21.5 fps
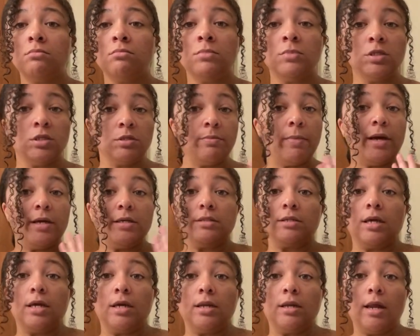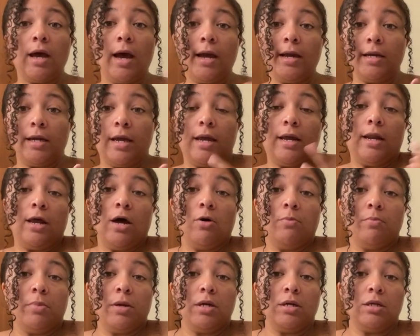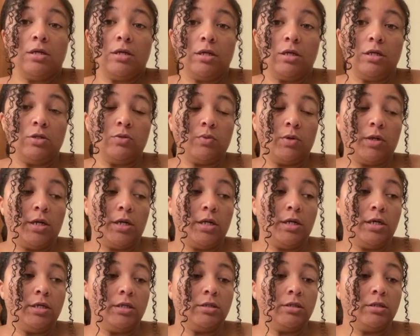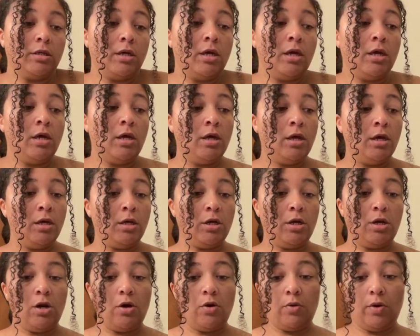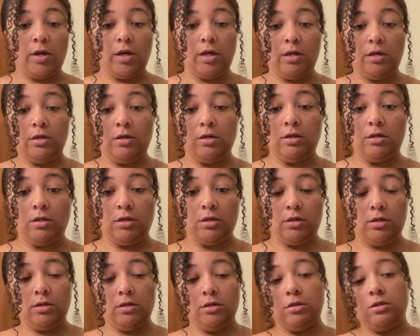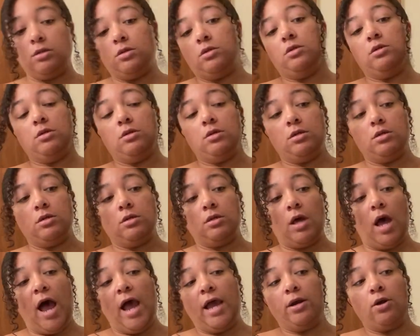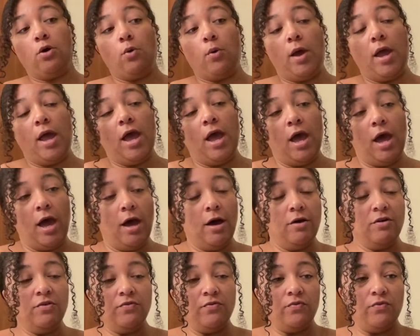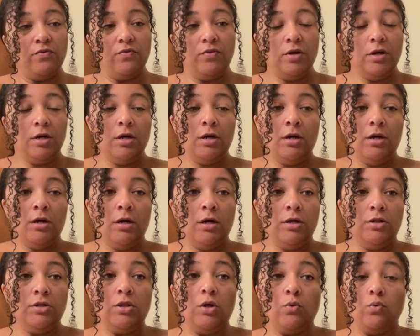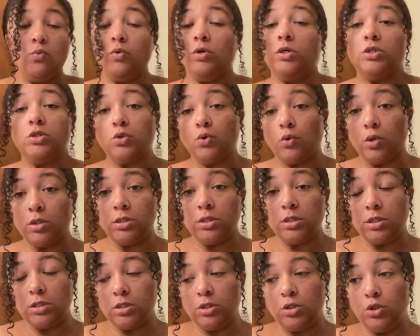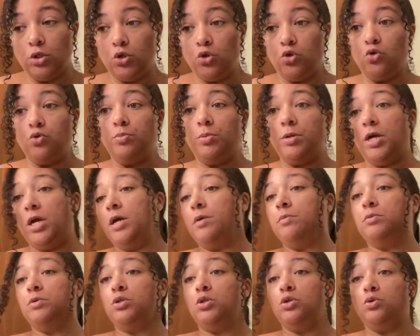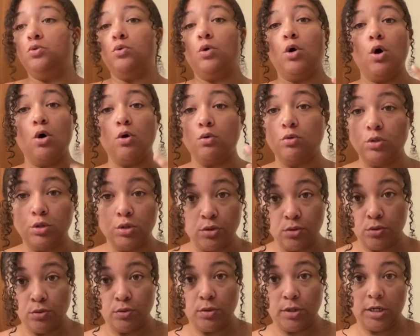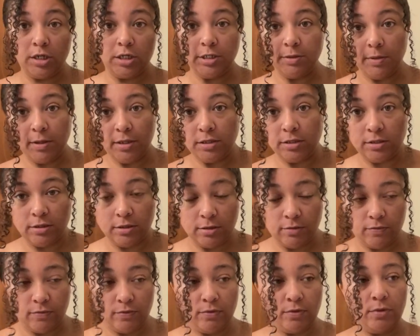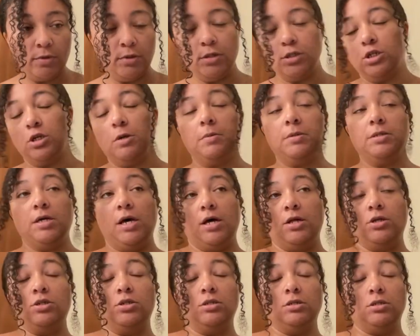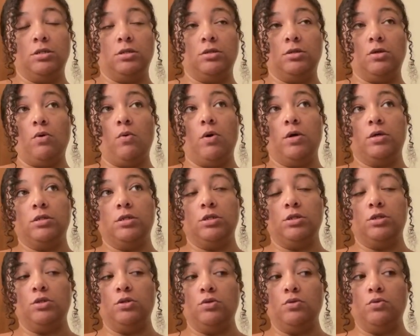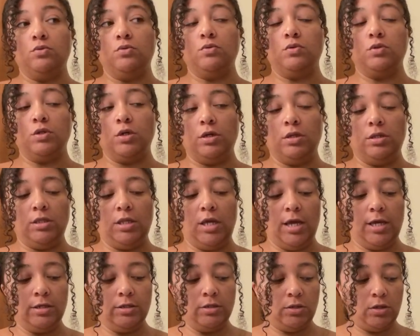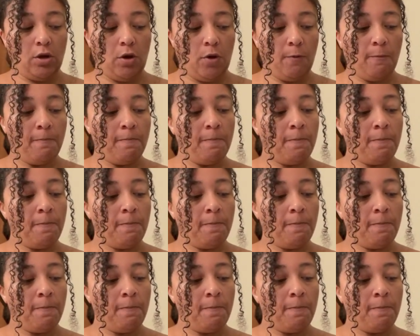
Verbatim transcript: it's my skin, I can't help it, it is what it is, you know, and I don't have the resources to be able to go to an expensive dermatologist and so on to do certain things. So,